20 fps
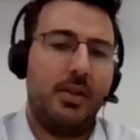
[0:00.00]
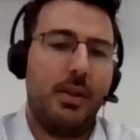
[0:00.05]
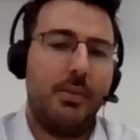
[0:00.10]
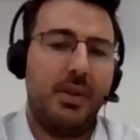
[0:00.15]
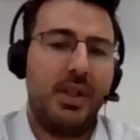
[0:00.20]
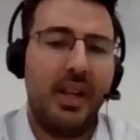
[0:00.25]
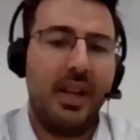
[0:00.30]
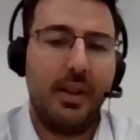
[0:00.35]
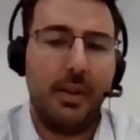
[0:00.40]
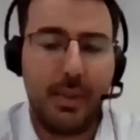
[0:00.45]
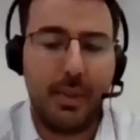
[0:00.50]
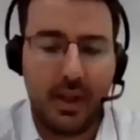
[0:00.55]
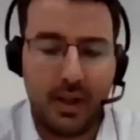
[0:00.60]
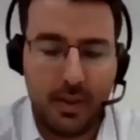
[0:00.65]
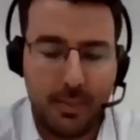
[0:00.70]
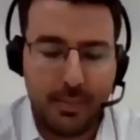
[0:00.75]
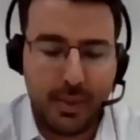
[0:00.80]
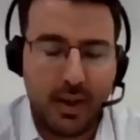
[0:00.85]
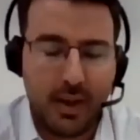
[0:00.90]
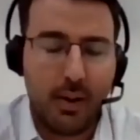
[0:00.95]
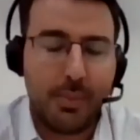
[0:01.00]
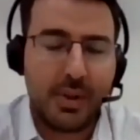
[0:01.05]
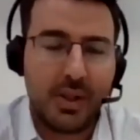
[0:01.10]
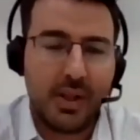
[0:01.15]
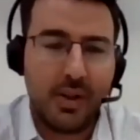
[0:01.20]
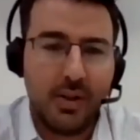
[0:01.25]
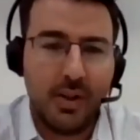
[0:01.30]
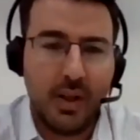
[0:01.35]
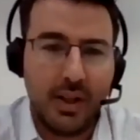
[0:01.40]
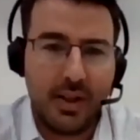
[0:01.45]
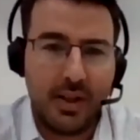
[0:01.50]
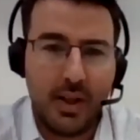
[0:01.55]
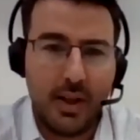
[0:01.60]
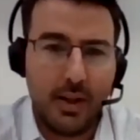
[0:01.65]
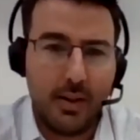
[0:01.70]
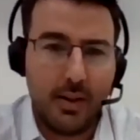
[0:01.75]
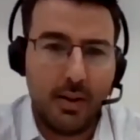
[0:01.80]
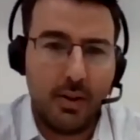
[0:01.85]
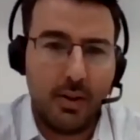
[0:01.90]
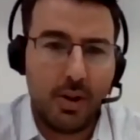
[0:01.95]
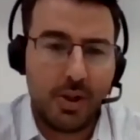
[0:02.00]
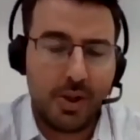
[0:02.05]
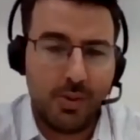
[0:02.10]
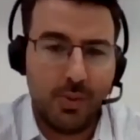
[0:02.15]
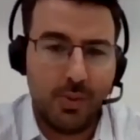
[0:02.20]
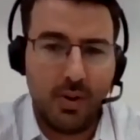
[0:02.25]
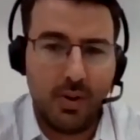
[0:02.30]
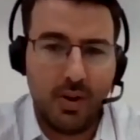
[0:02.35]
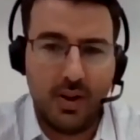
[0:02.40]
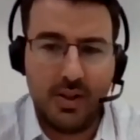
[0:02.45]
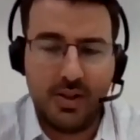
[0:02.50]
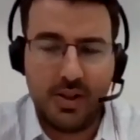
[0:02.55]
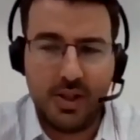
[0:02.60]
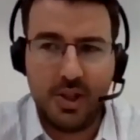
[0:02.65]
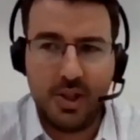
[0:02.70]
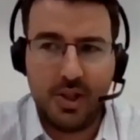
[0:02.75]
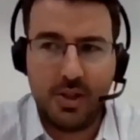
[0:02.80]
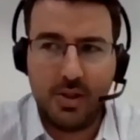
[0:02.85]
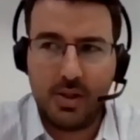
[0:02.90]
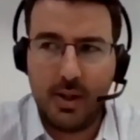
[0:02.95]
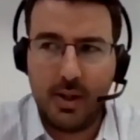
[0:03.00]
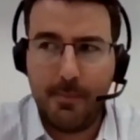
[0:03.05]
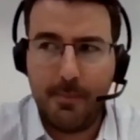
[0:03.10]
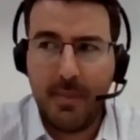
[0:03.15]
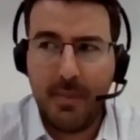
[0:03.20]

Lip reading: I'm seeing a big obstacle at the larger organizations.